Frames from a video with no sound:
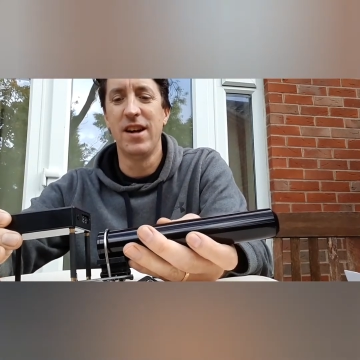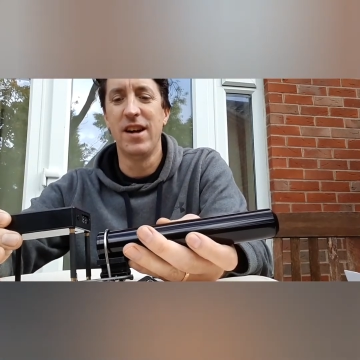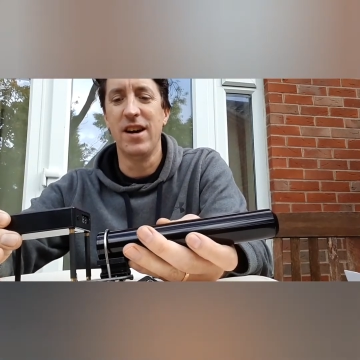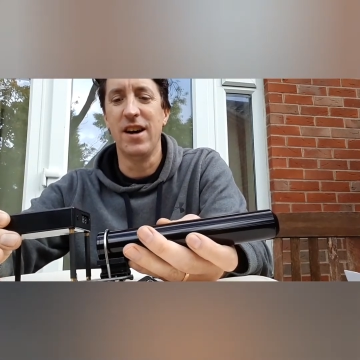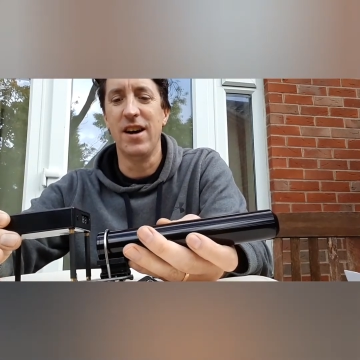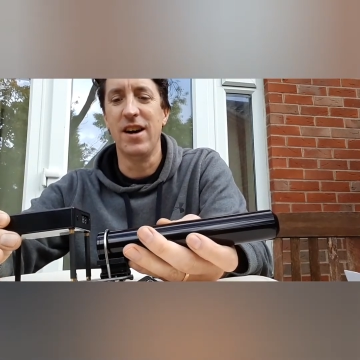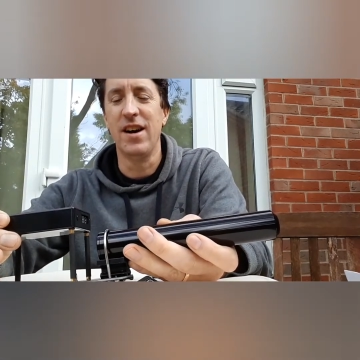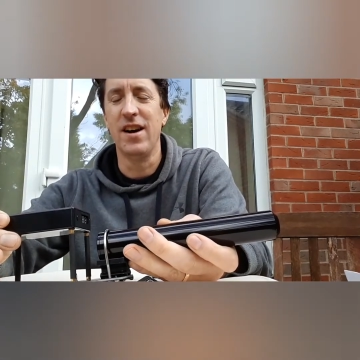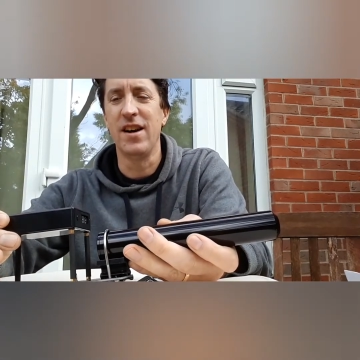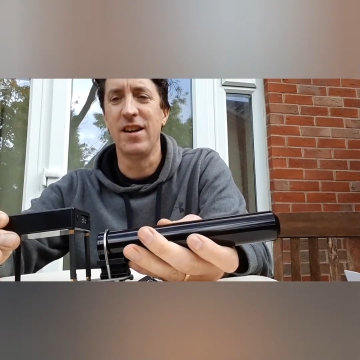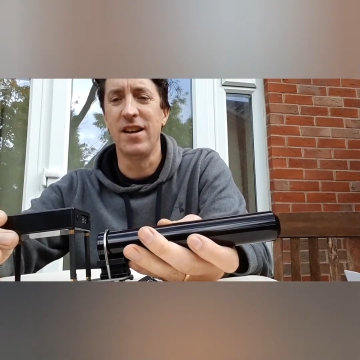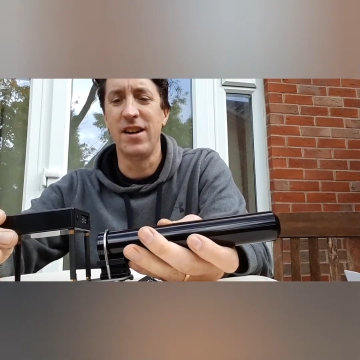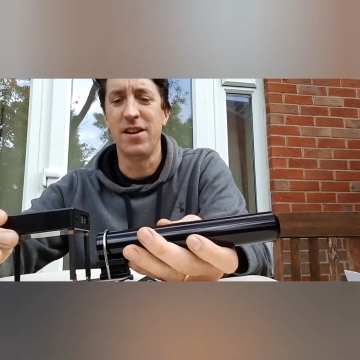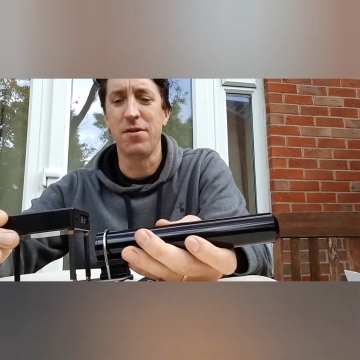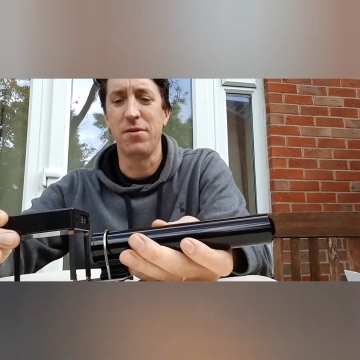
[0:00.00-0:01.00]

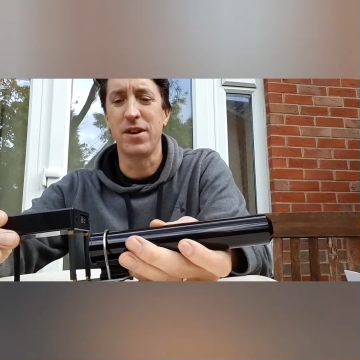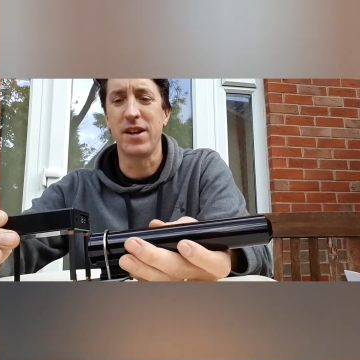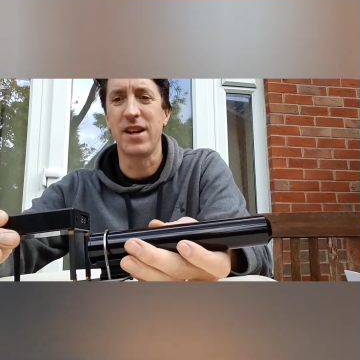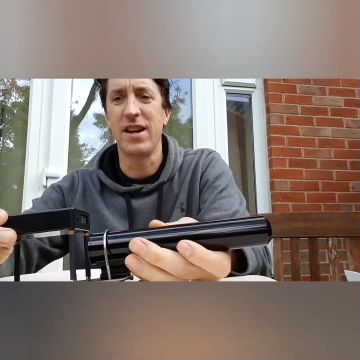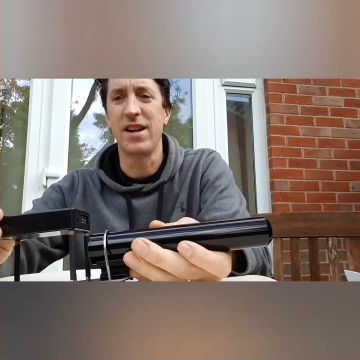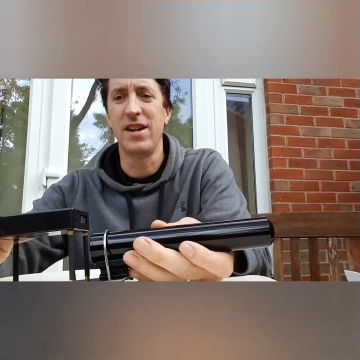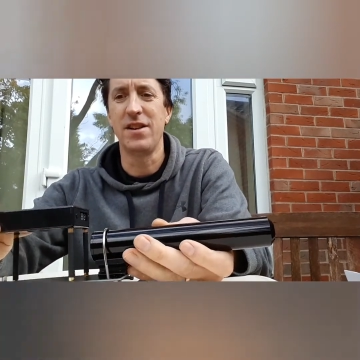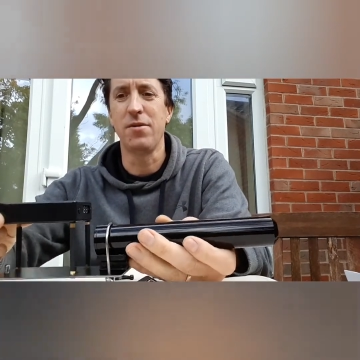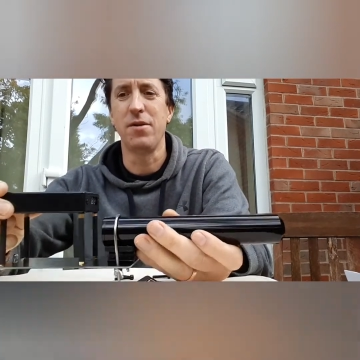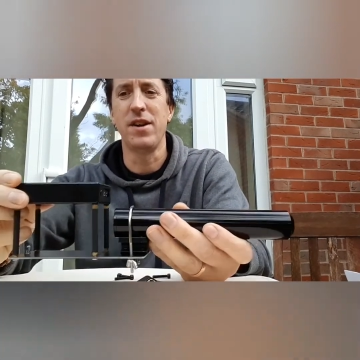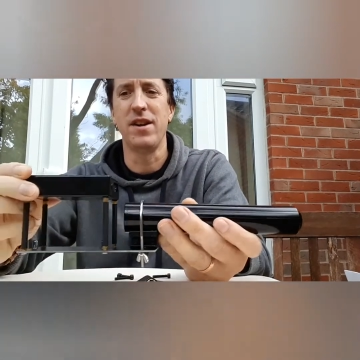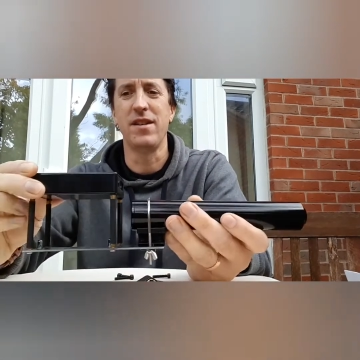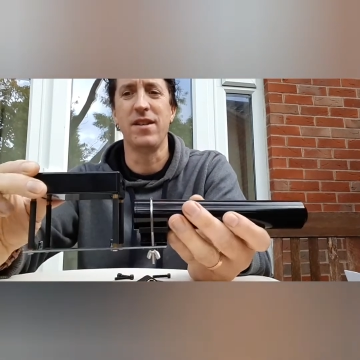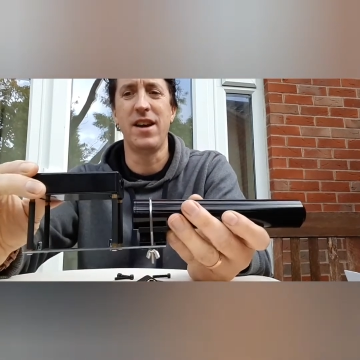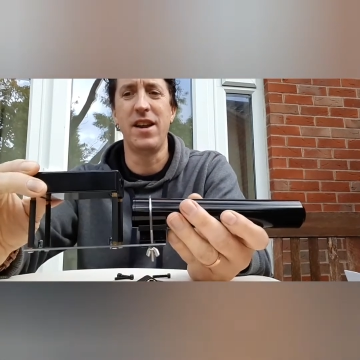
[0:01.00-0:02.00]
You don't want it
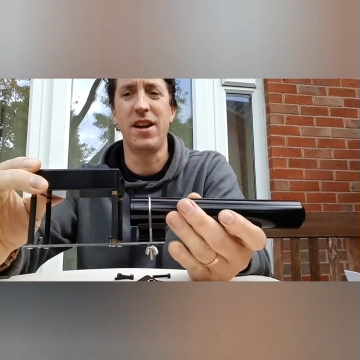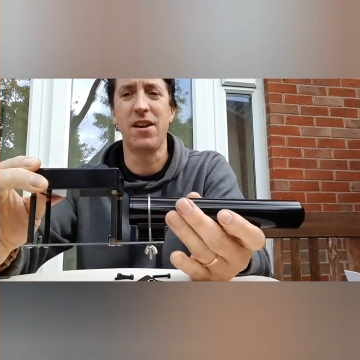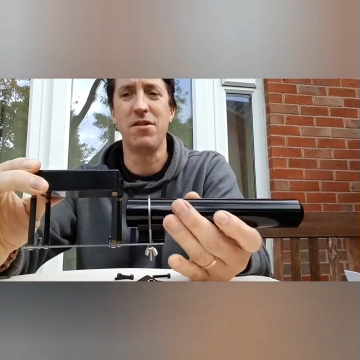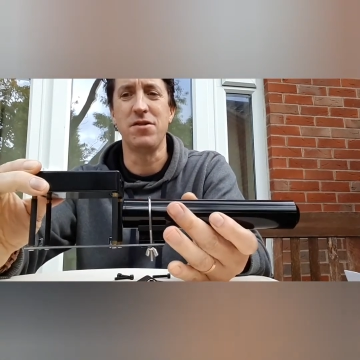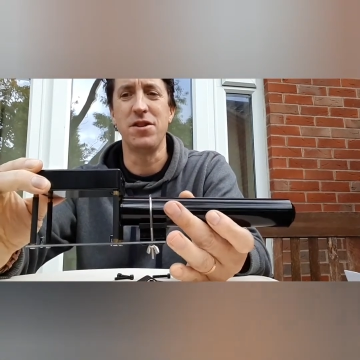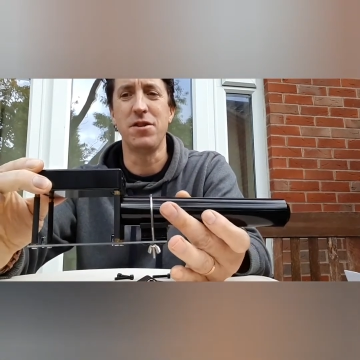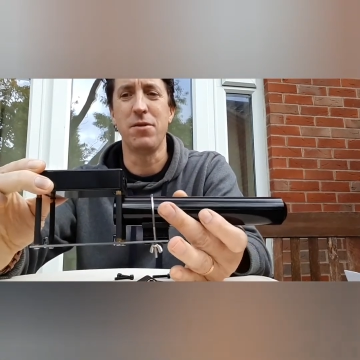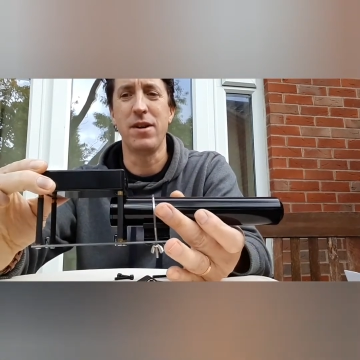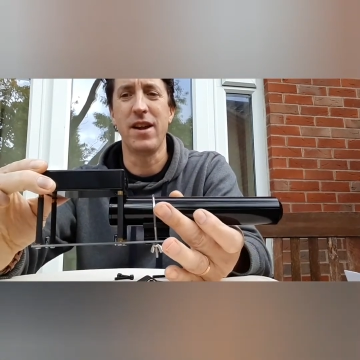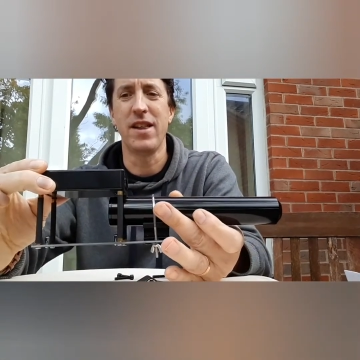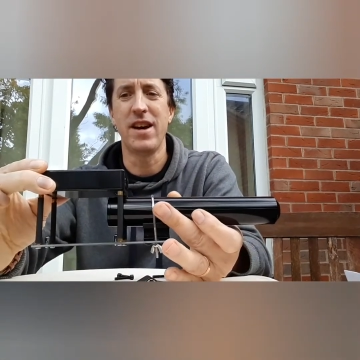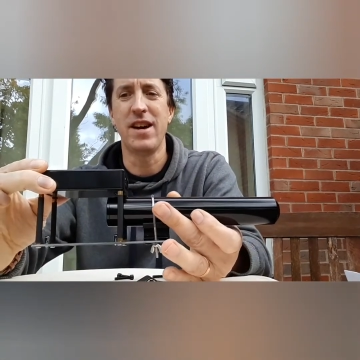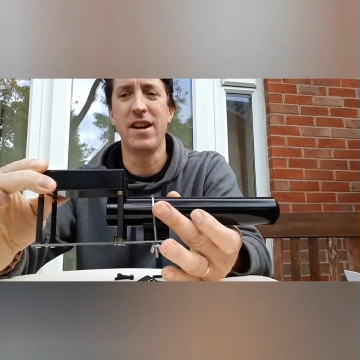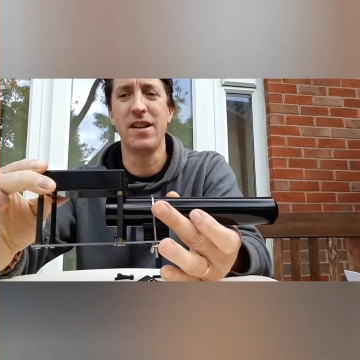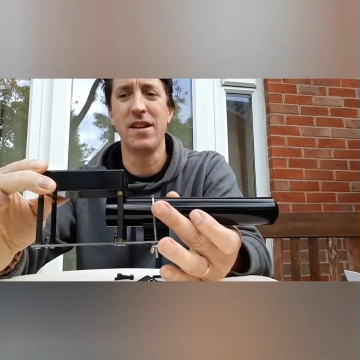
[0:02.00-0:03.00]
any closer. You don't want it
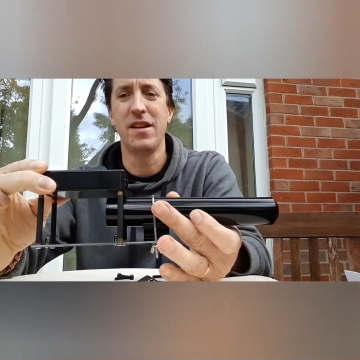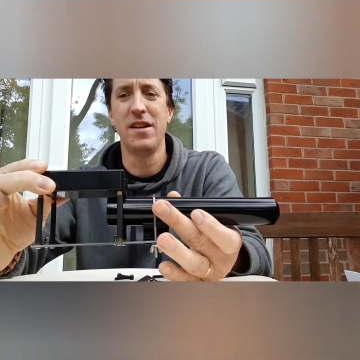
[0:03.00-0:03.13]
like that.